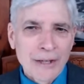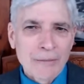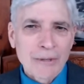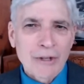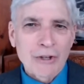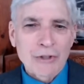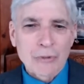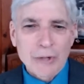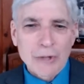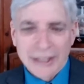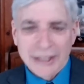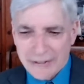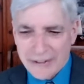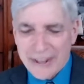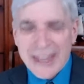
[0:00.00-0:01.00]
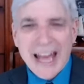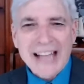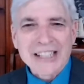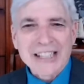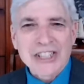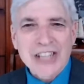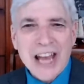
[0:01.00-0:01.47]
Because we're living
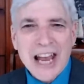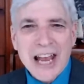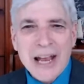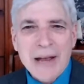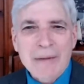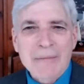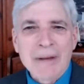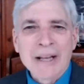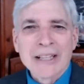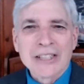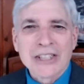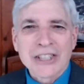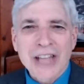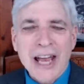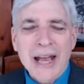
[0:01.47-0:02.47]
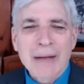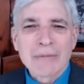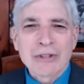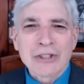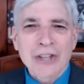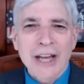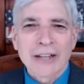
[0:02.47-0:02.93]
that same
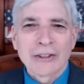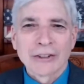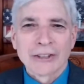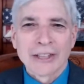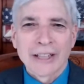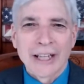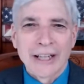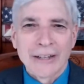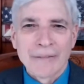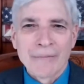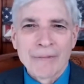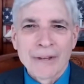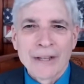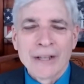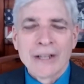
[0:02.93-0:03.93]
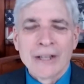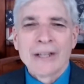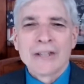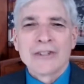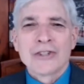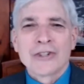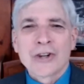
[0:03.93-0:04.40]
cycle today.
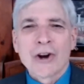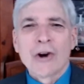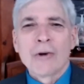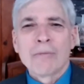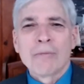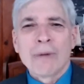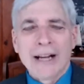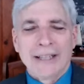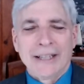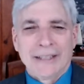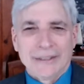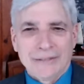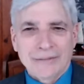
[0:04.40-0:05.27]
Joe Biden